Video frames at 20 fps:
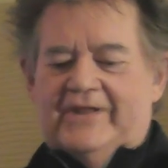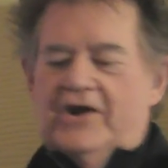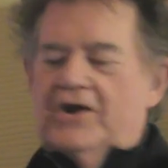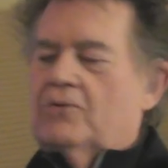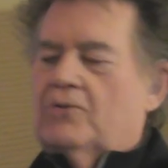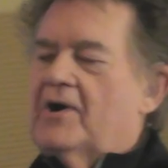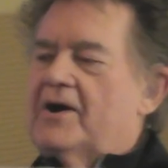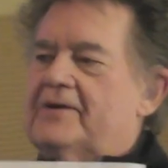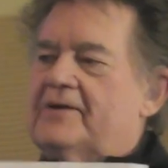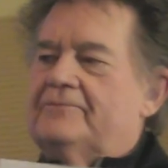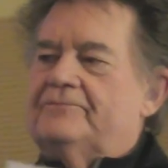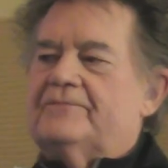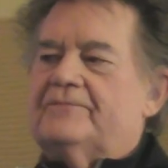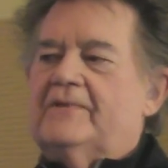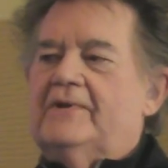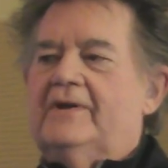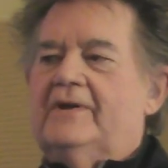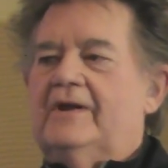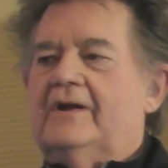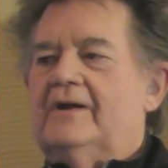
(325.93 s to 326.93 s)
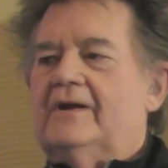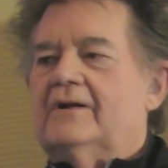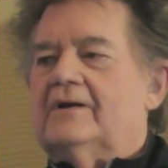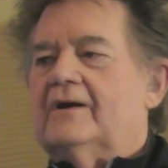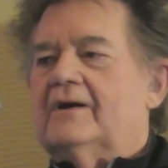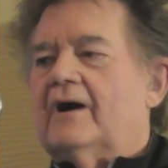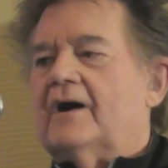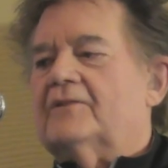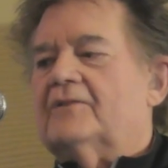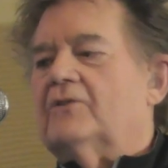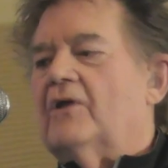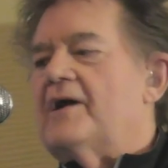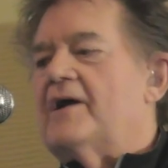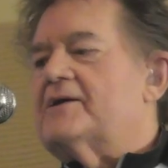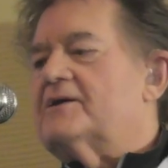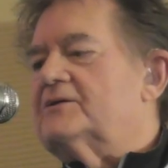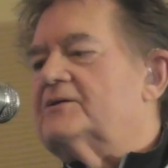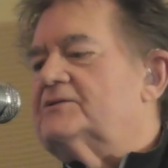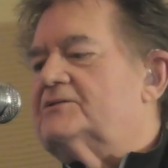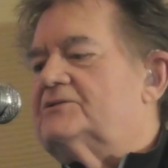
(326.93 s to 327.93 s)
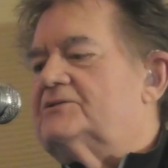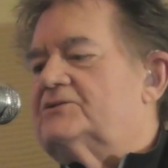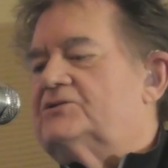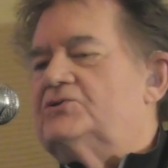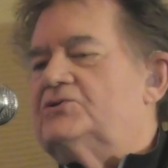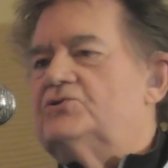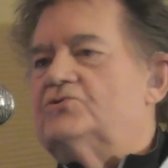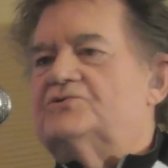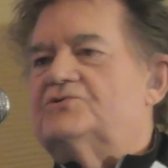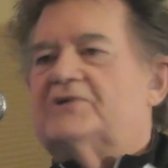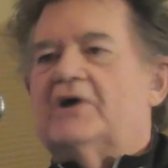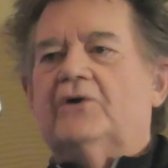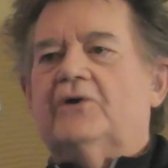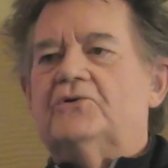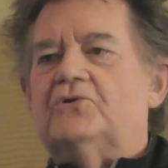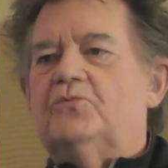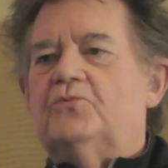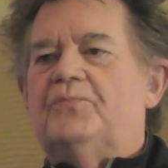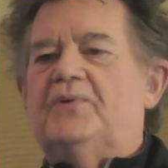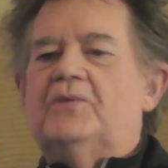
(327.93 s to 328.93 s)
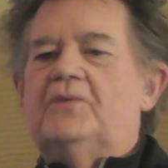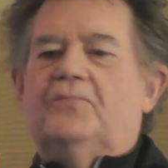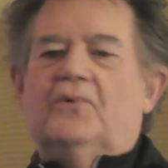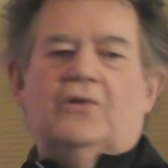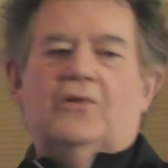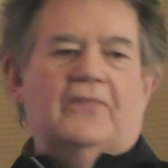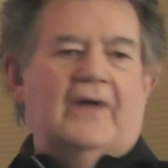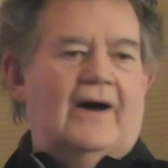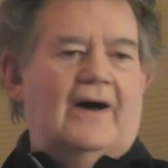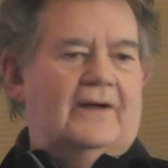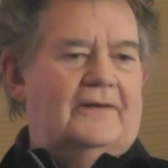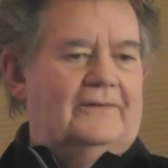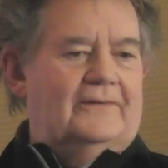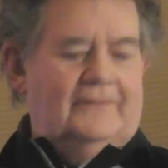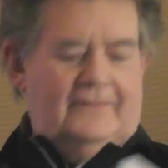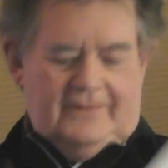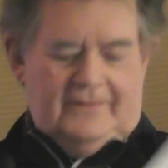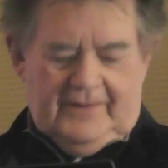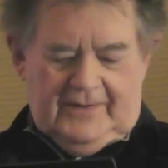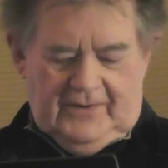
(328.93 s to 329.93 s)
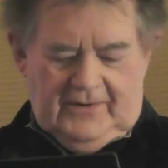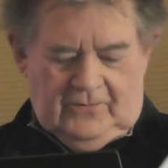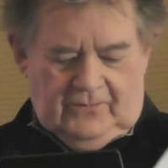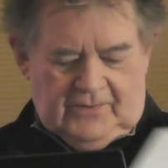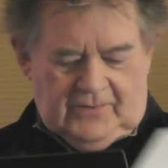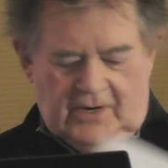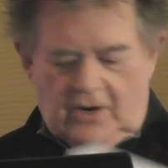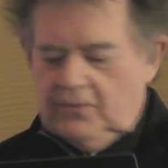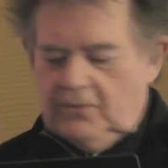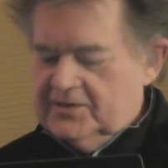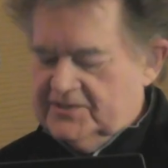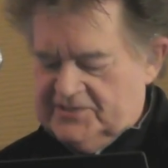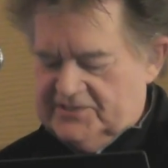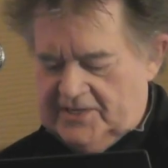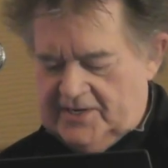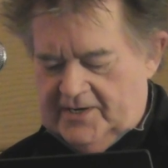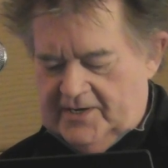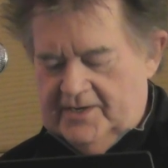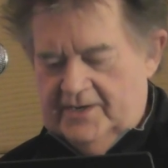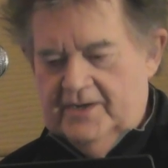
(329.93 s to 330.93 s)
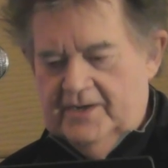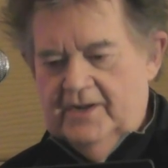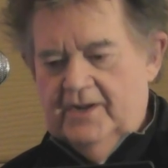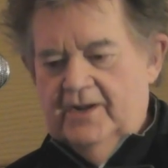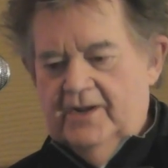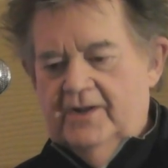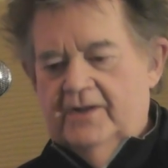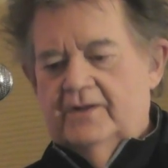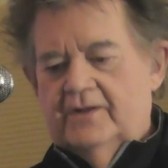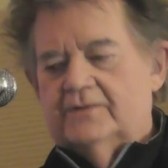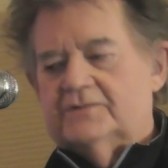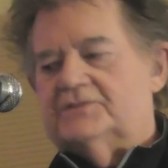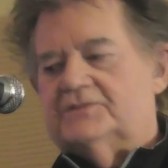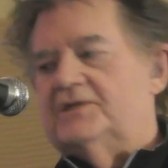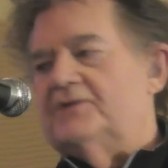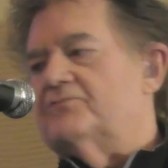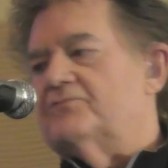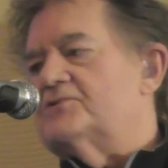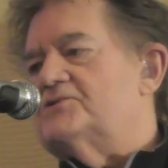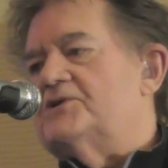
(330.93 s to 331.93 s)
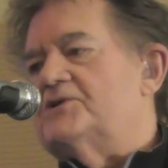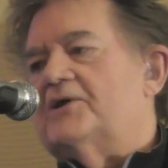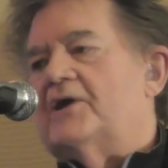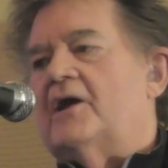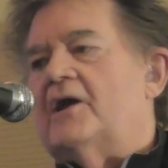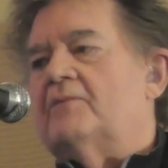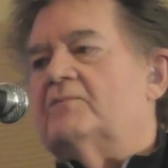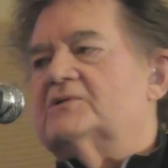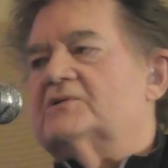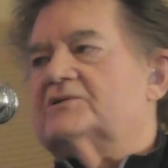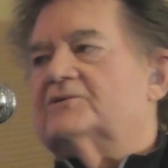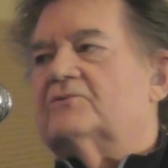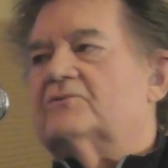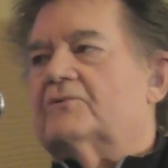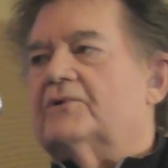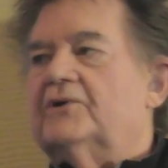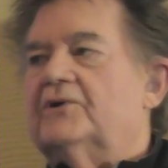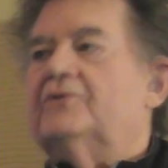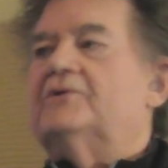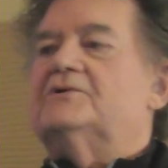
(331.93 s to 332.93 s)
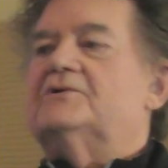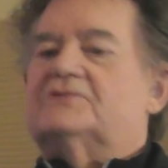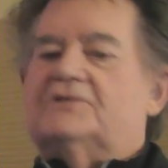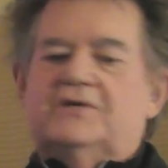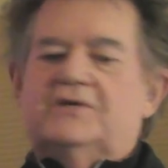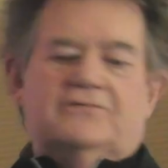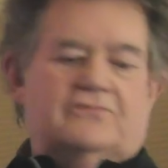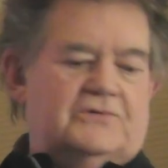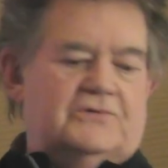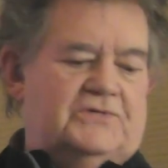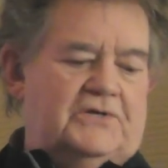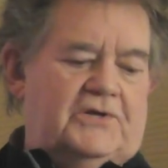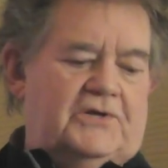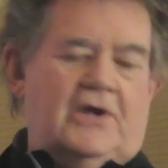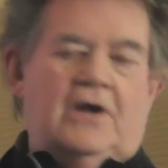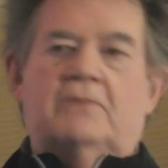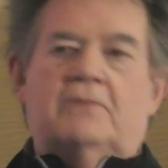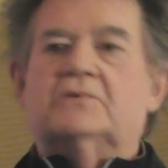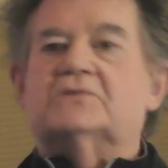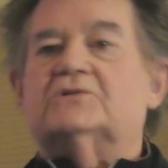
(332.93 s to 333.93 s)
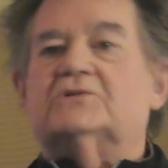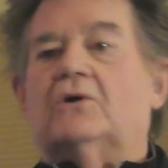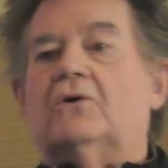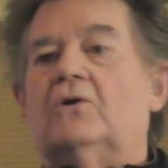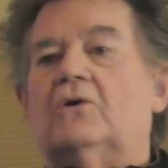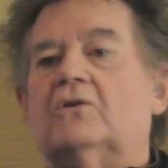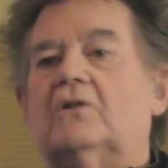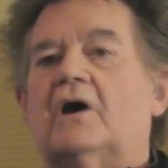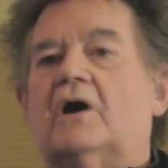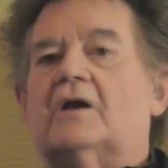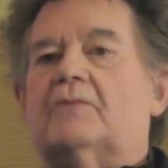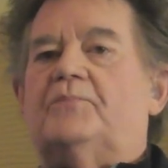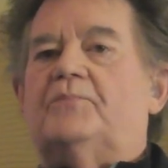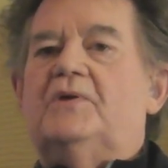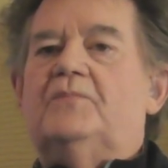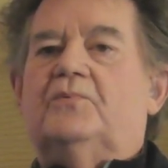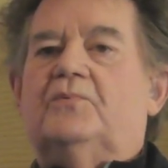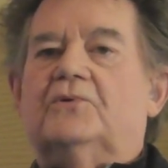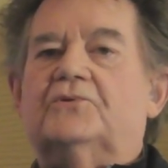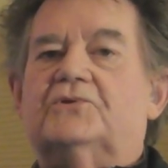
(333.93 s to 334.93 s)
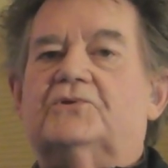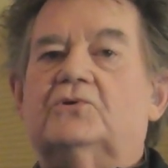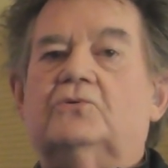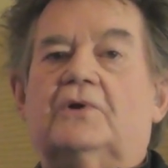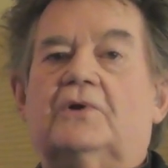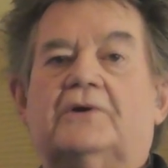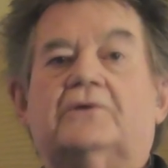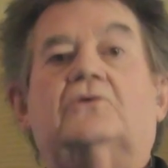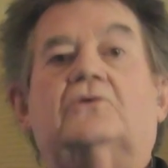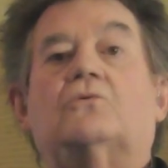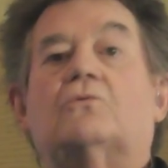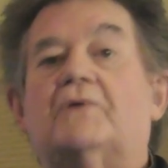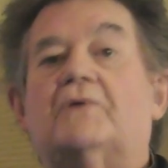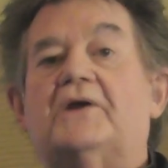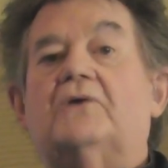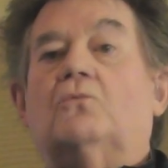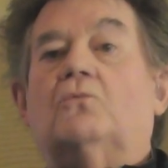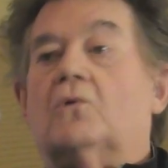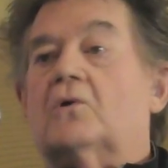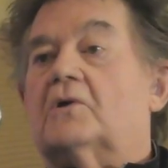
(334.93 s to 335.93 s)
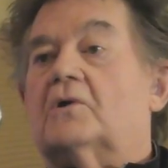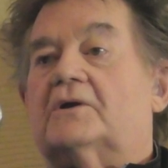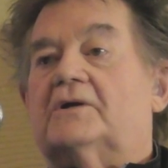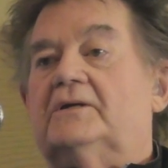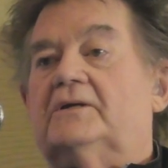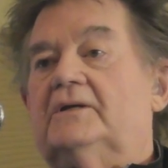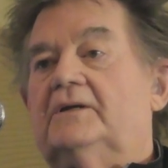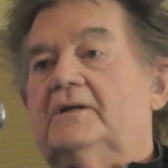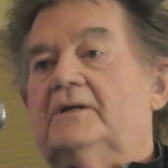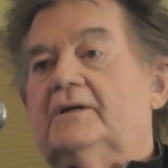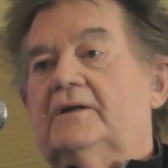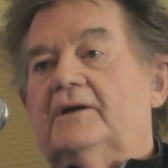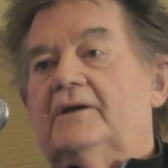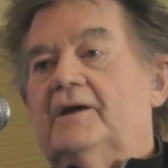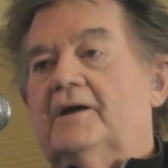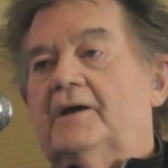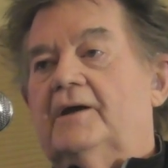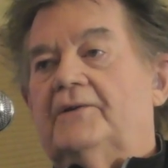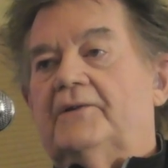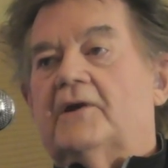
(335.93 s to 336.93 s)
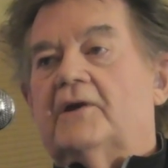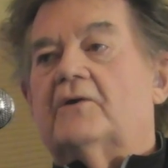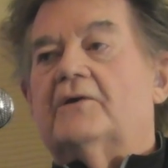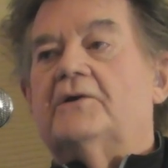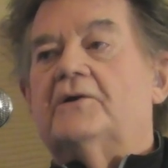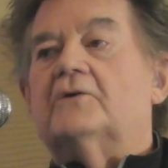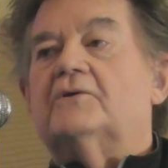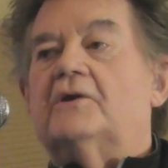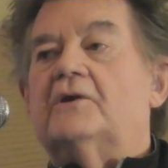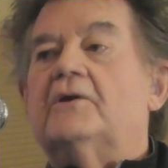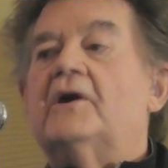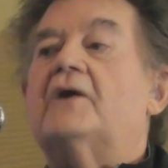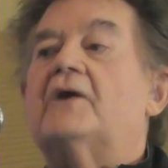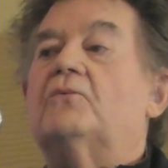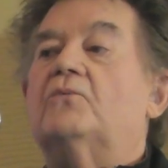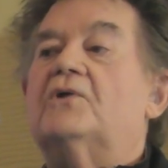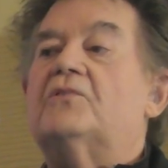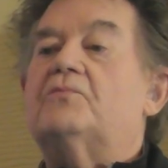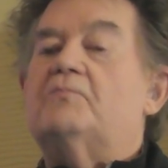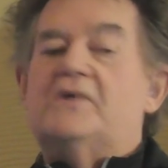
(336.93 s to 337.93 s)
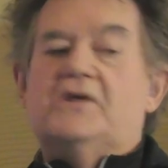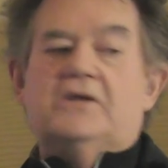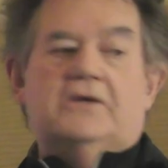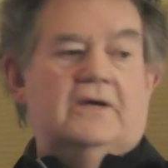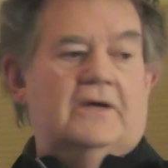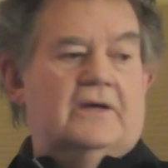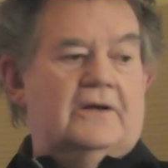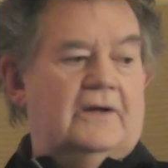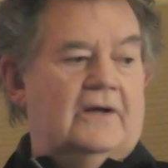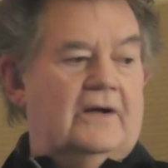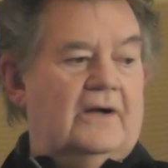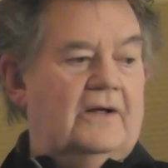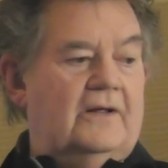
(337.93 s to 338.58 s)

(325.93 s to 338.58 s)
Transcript: anyway, I'd like to tell you people that what I always say, the Steve Ritchie game isn't really a Steve Ritchie game. It's a whole lot of people doing great work, and they're here tonight with me, and uh,